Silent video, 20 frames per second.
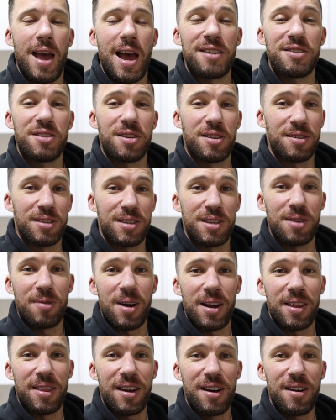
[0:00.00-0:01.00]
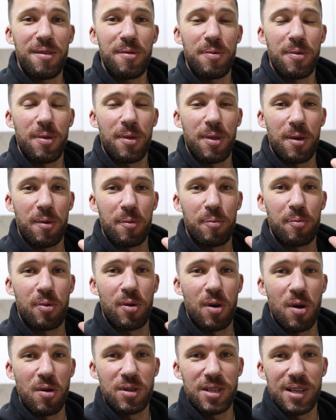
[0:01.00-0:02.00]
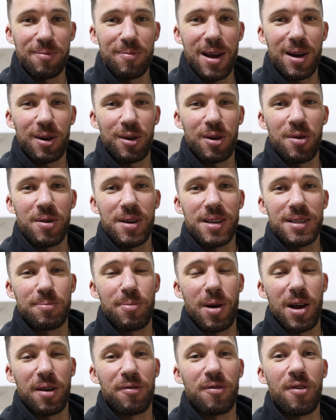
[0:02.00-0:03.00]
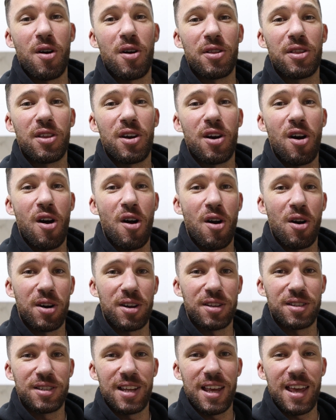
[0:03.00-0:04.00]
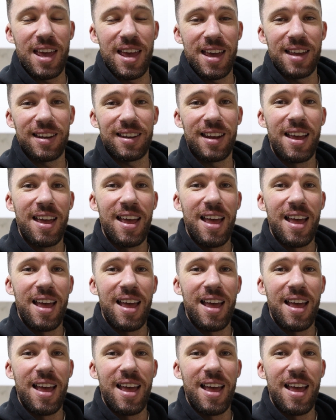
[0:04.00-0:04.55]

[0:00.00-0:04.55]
As you can see right there, the protein macro is by far the hardest to hit.